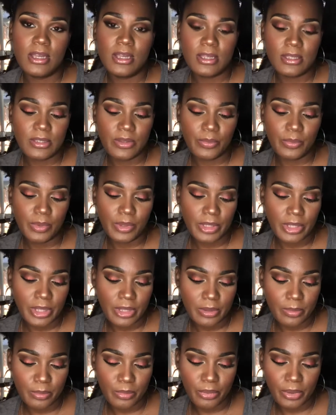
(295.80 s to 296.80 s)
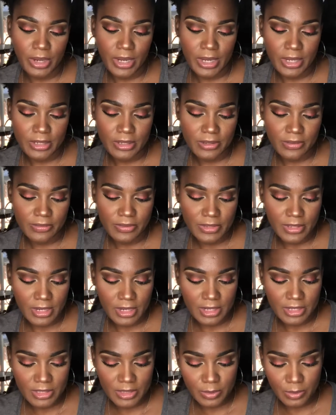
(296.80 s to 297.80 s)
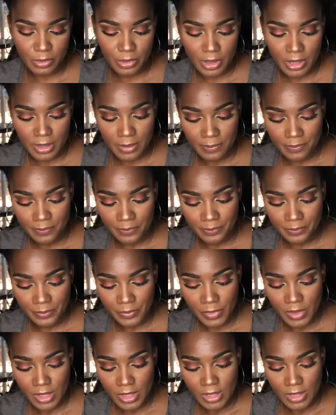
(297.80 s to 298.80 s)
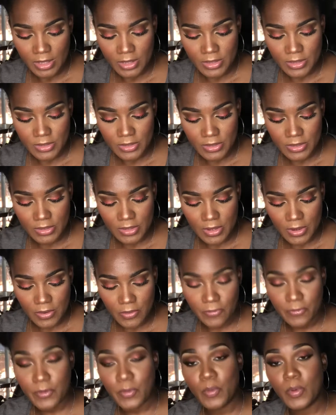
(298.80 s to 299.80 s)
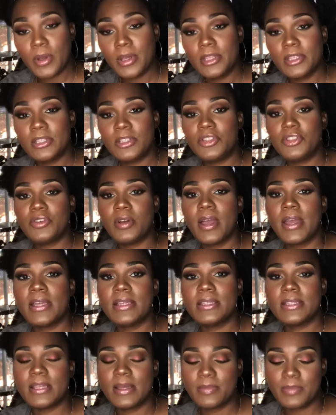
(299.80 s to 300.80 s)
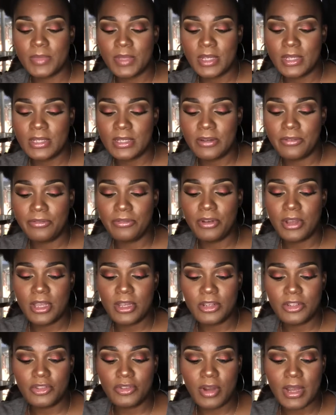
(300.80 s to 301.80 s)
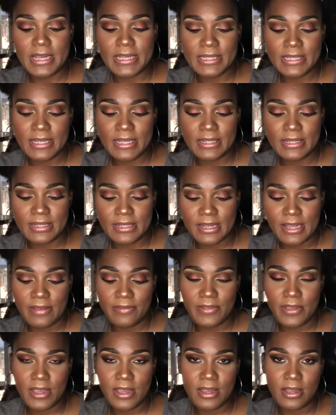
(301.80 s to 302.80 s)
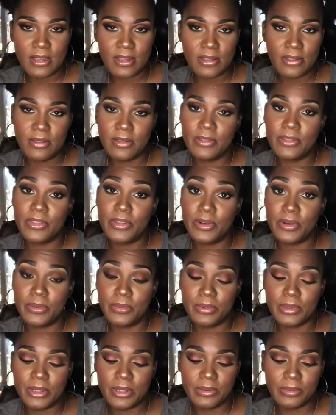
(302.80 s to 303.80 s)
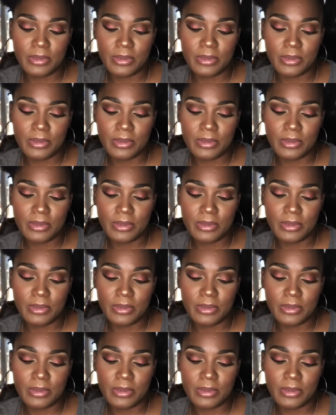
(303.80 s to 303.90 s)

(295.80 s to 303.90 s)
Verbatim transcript: is a really good brand of setting spray. So if you wanted to try something different, try Skindinavia. They're really,